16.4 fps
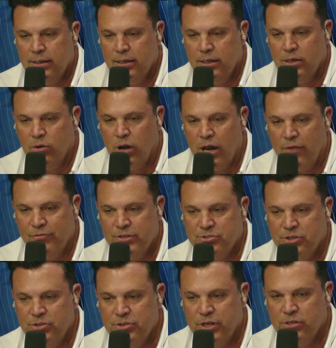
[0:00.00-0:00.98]

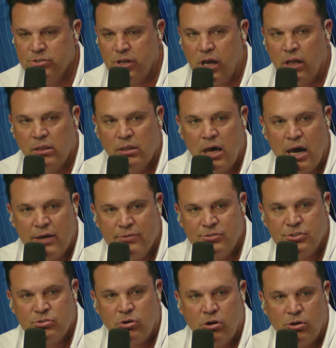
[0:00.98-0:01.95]
obviously there's a lot of
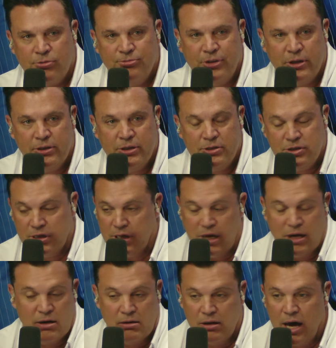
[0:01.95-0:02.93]
strong feelings and
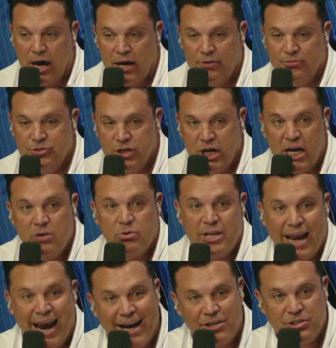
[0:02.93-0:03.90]
a lot of chain
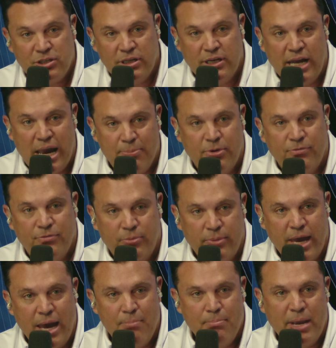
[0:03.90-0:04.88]
reaction that happened from
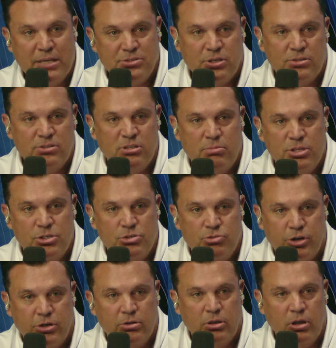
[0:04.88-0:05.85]
that based on some of the
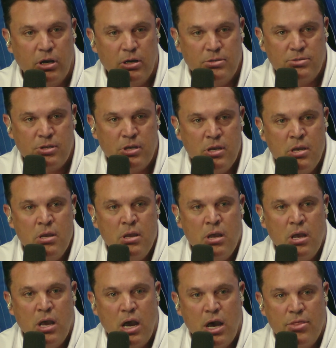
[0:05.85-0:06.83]
trigger laws
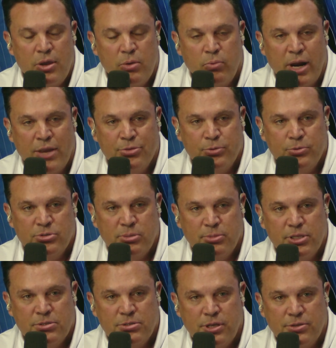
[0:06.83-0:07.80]
that ran through some
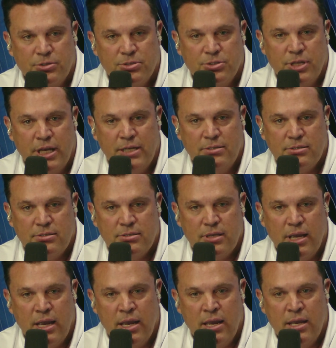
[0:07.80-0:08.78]
of the southern states.
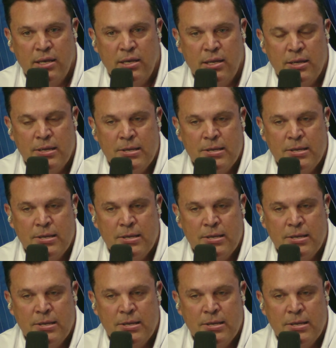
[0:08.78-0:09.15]
And